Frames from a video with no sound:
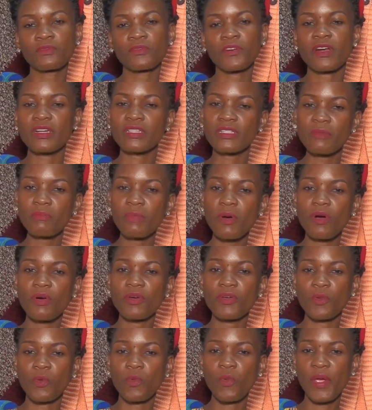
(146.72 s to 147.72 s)
for
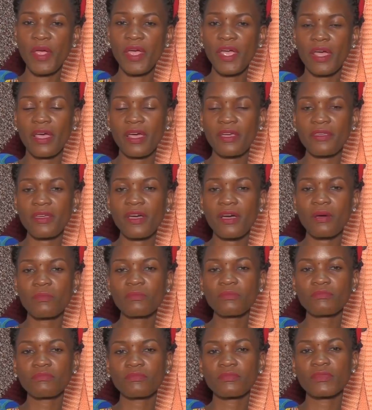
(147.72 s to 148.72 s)
example, where I
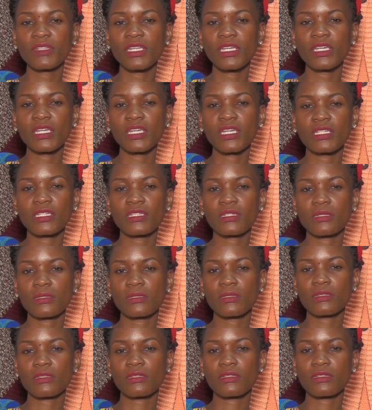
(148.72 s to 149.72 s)
am, it
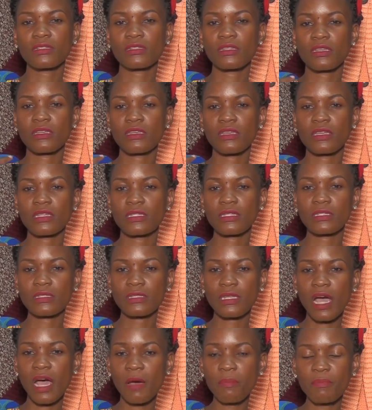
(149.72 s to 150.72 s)
is, it
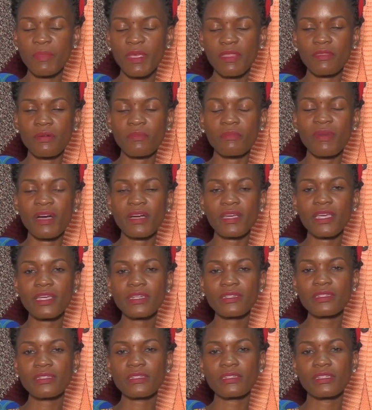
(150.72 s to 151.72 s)
is up in the
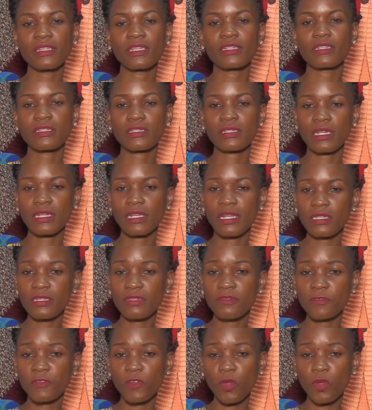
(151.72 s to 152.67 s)
market. It is the last